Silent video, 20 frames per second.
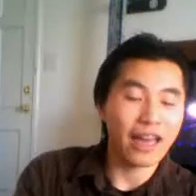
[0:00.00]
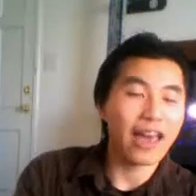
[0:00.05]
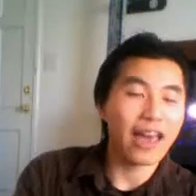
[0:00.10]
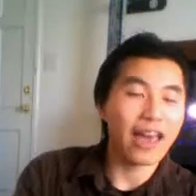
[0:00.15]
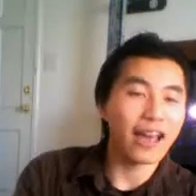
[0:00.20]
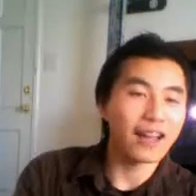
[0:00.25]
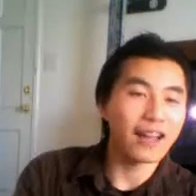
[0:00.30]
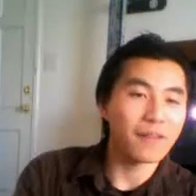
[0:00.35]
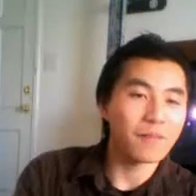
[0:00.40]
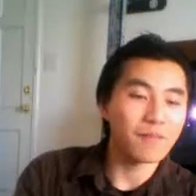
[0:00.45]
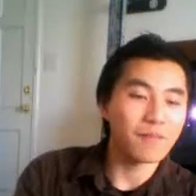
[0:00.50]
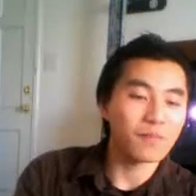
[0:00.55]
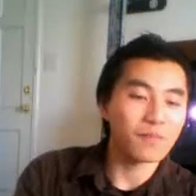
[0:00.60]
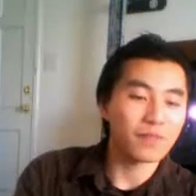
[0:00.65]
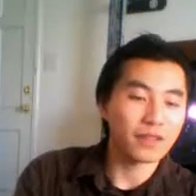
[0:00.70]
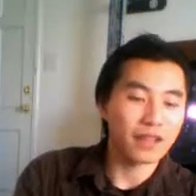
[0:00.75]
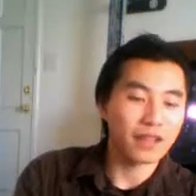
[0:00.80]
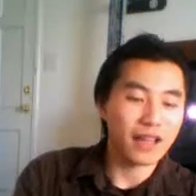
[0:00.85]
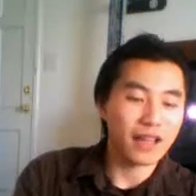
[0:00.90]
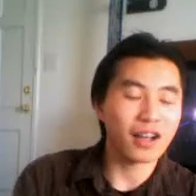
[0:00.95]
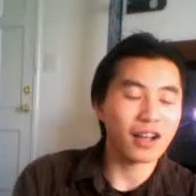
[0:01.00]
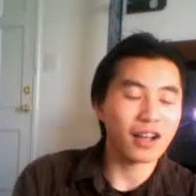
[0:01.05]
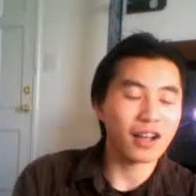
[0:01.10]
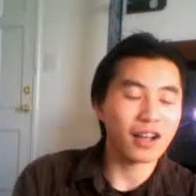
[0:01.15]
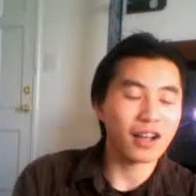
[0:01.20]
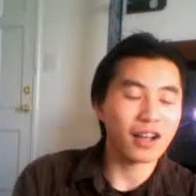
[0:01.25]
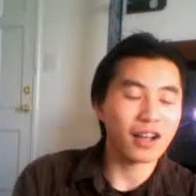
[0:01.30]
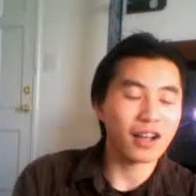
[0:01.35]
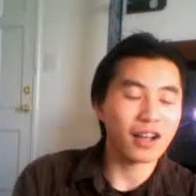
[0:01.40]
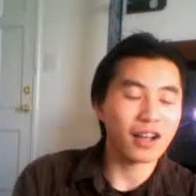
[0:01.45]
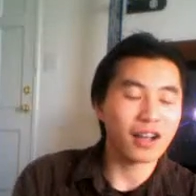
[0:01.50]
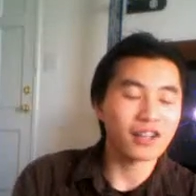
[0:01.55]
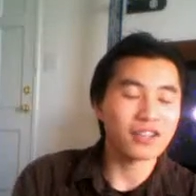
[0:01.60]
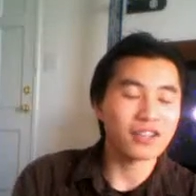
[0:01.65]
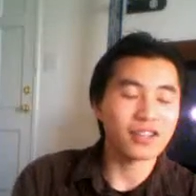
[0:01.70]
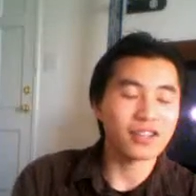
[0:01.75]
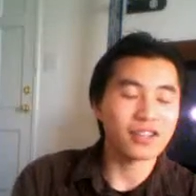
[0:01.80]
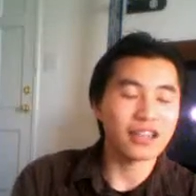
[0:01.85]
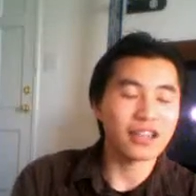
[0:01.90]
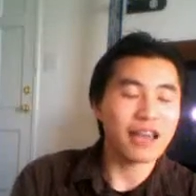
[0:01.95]
And
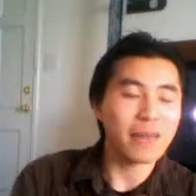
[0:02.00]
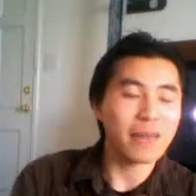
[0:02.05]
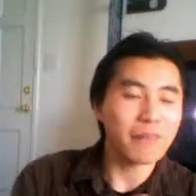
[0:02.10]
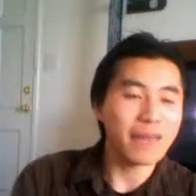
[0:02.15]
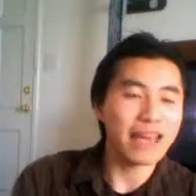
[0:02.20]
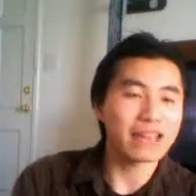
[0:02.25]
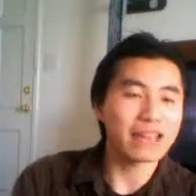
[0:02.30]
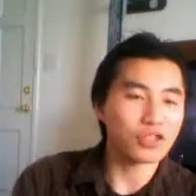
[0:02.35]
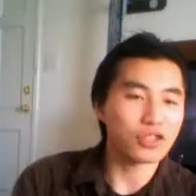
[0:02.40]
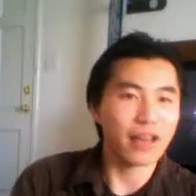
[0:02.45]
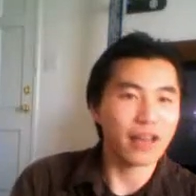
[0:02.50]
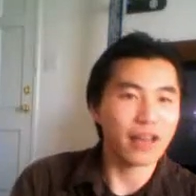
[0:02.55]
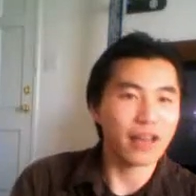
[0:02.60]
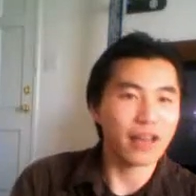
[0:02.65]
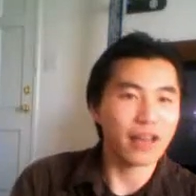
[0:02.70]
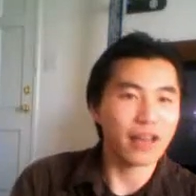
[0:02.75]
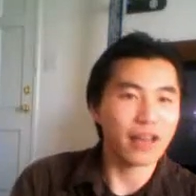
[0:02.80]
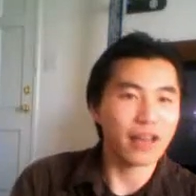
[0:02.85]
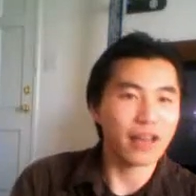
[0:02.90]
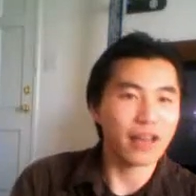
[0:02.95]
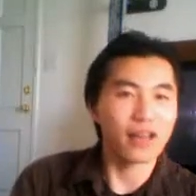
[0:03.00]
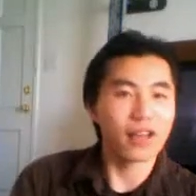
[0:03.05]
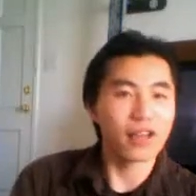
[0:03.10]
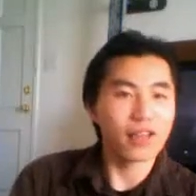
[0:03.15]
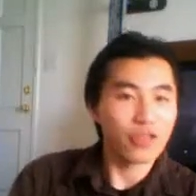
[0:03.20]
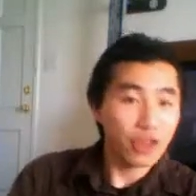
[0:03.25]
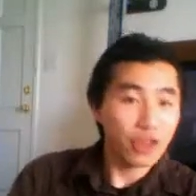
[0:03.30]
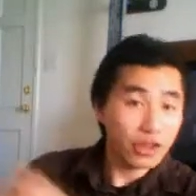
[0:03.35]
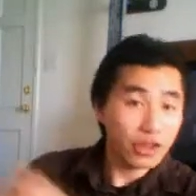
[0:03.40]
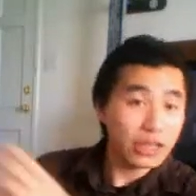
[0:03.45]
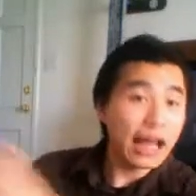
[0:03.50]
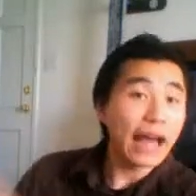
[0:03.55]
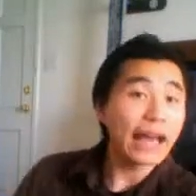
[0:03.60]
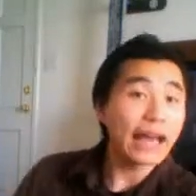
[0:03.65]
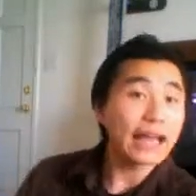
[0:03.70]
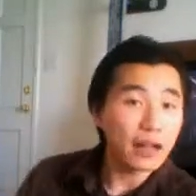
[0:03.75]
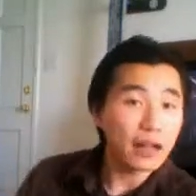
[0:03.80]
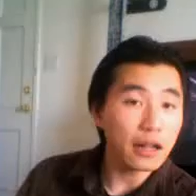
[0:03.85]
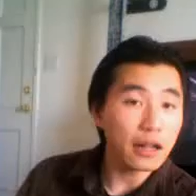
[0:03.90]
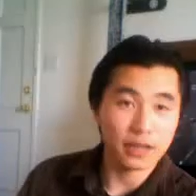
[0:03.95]
Amazon's done an amazing job with that. They're not
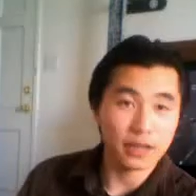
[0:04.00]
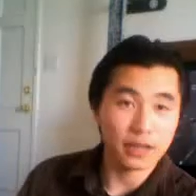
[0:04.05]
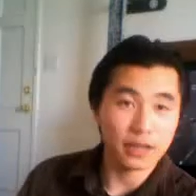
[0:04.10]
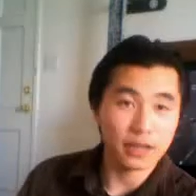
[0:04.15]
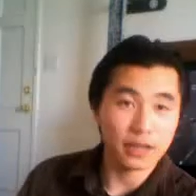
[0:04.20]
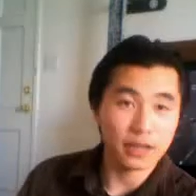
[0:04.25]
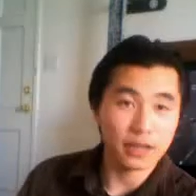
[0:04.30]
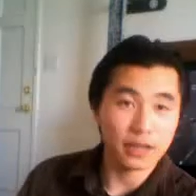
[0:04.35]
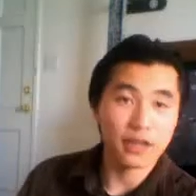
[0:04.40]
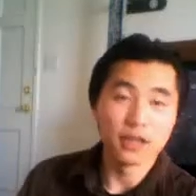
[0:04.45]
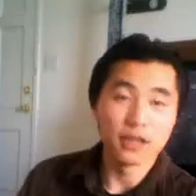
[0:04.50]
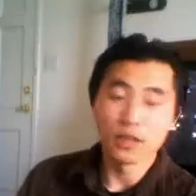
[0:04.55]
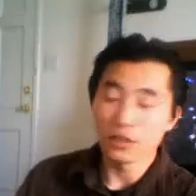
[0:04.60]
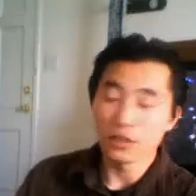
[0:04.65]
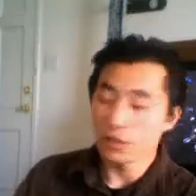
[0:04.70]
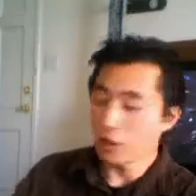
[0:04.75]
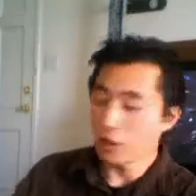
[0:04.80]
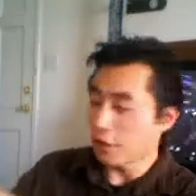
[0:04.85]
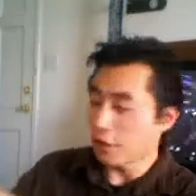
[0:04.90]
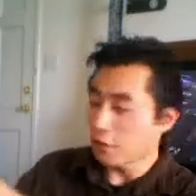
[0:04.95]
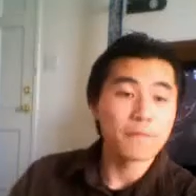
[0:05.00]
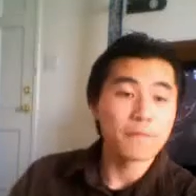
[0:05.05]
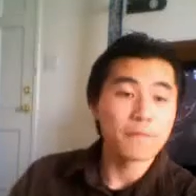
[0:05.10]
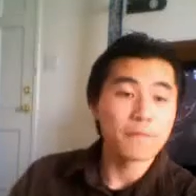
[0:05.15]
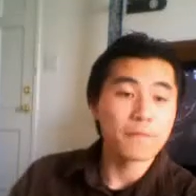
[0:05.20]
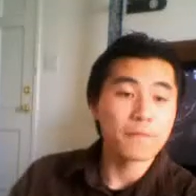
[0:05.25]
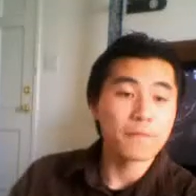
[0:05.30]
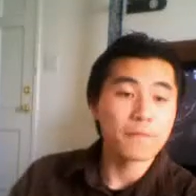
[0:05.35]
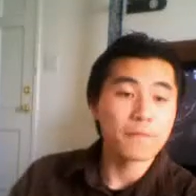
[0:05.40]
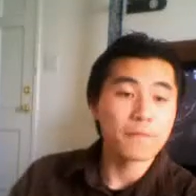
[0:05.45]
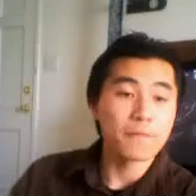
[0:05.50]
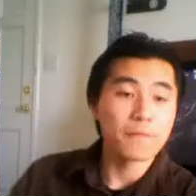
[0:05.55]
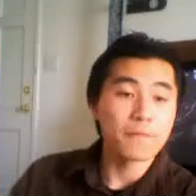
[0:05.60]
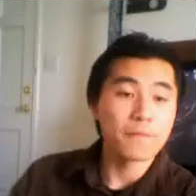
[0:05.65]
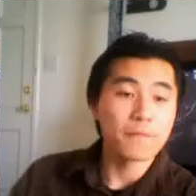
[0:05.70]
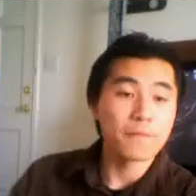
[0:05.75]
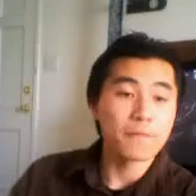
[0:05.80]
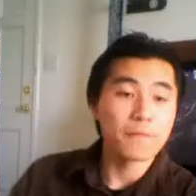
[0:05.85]
in California, so if you purchase